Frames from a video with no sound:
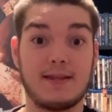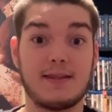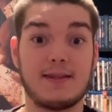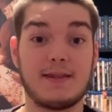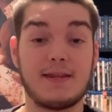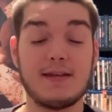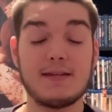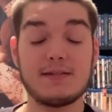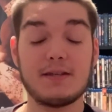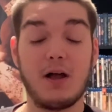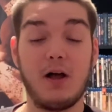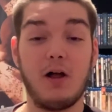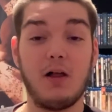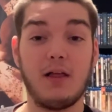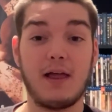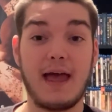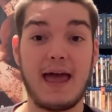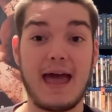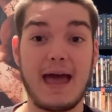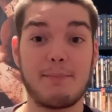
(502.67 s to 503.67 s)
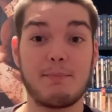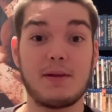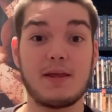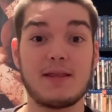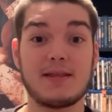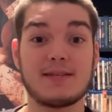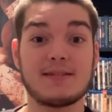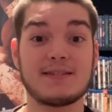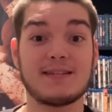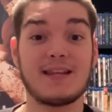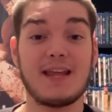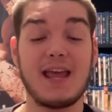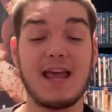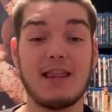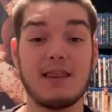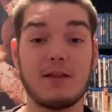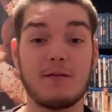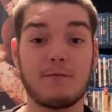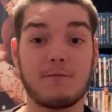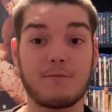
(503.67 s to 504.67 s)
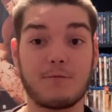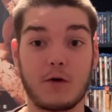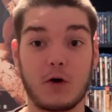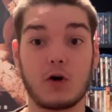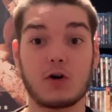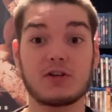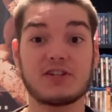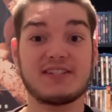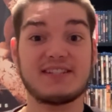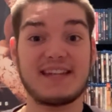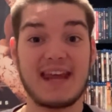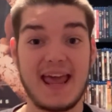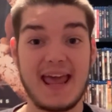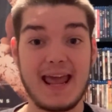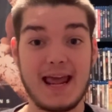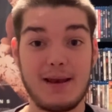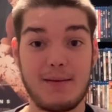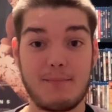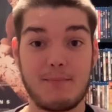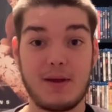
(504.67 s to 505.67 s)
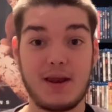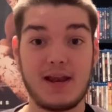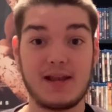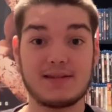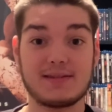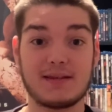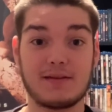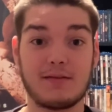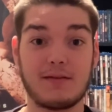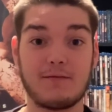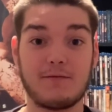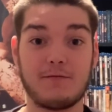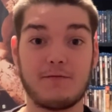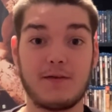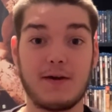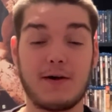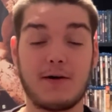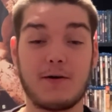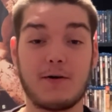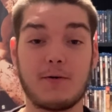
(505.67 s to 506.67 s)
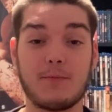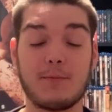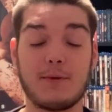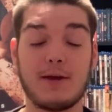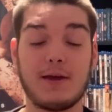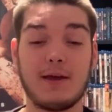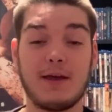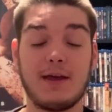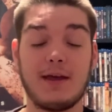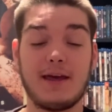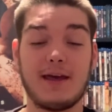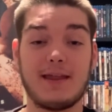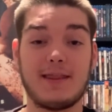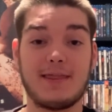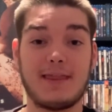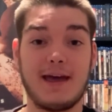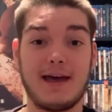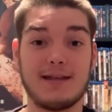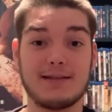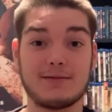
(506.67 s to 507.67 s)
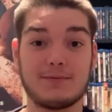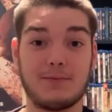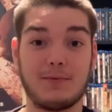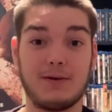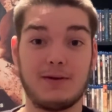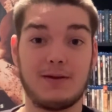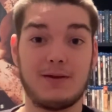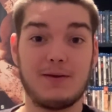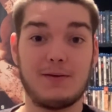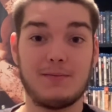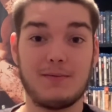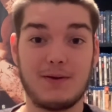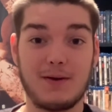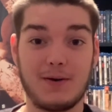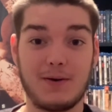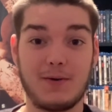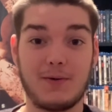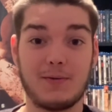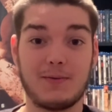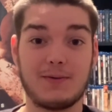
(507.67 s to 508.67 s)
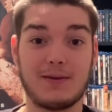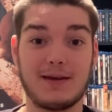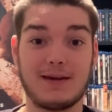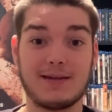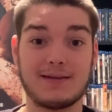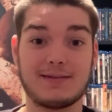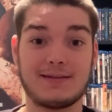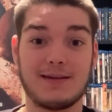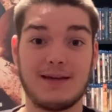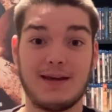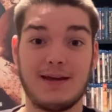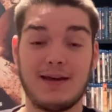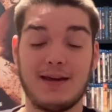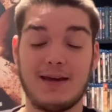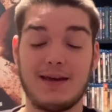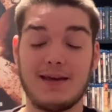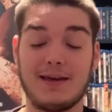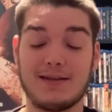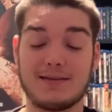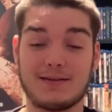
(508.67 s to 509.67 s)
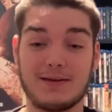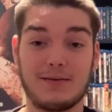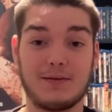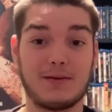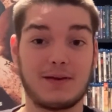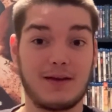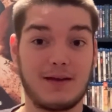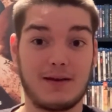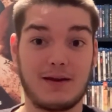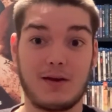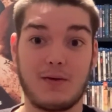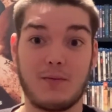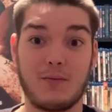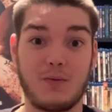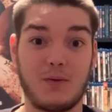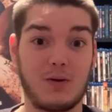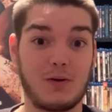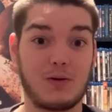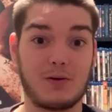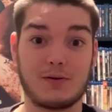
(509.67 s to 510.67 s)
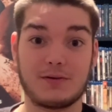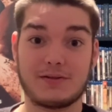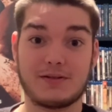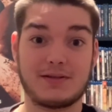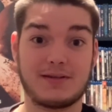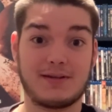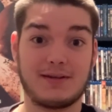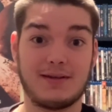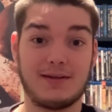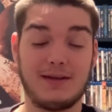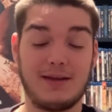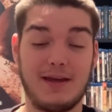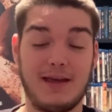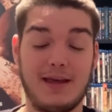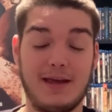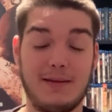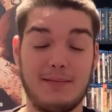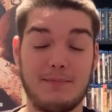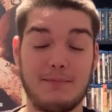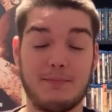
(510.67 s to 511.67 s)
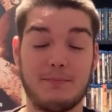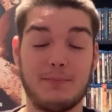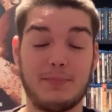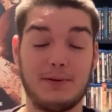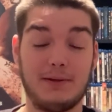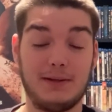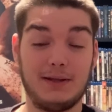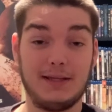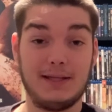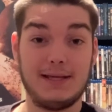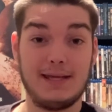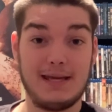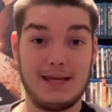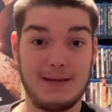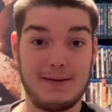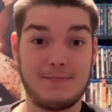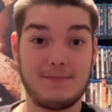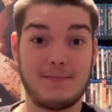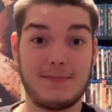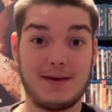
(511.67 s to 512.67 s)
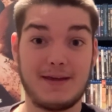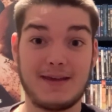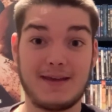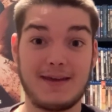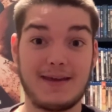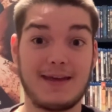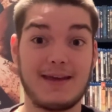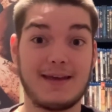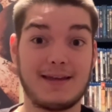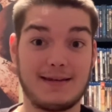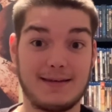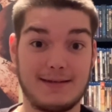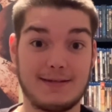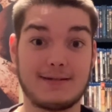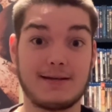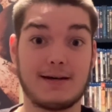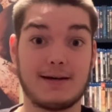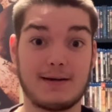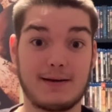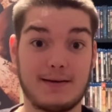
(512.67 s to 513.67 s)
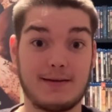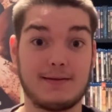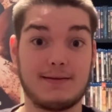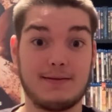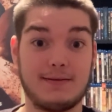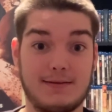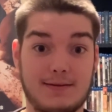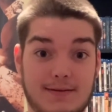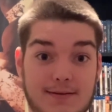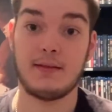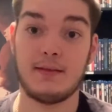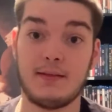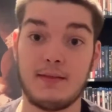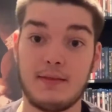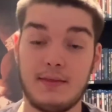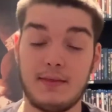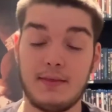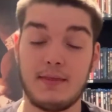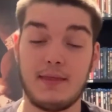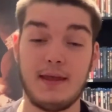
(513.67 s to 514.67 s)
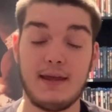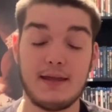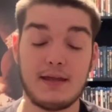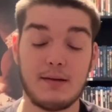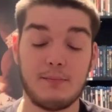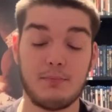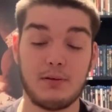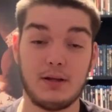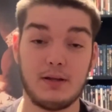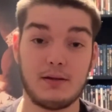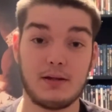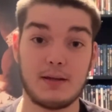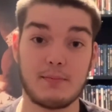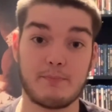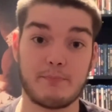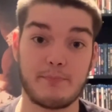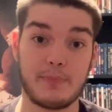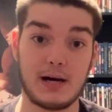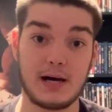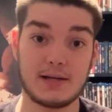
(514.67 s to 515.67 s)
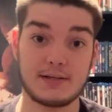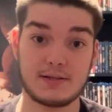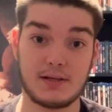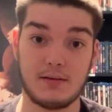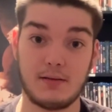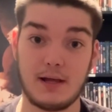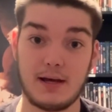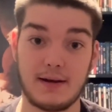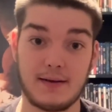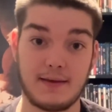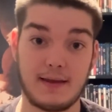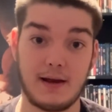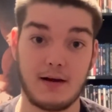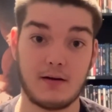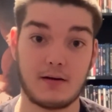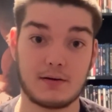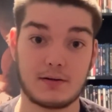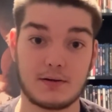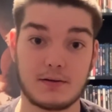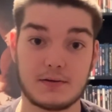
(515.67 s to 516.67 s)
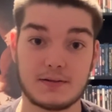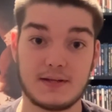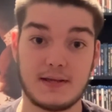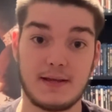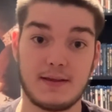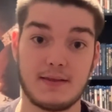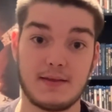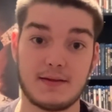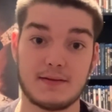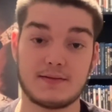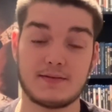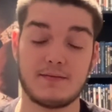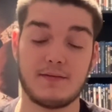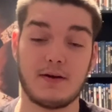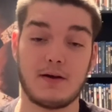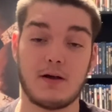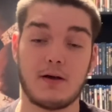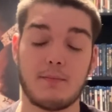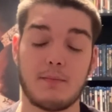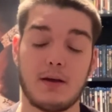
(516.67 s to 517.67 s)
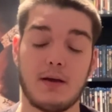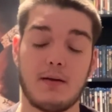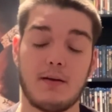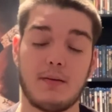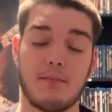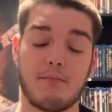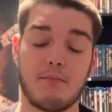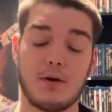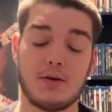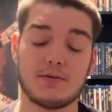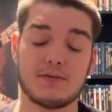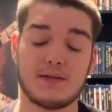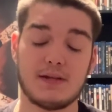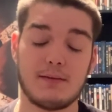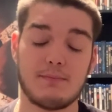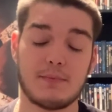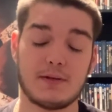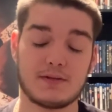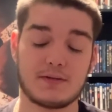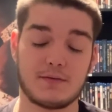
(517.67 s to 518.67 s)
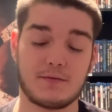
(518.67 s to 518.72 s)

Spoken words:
This all happens in the first 10 minutes of the film, and that's when you know that it's only gonna get worse. And believe me, it does. They completely botch a lot of characters in this film, mostly Mr.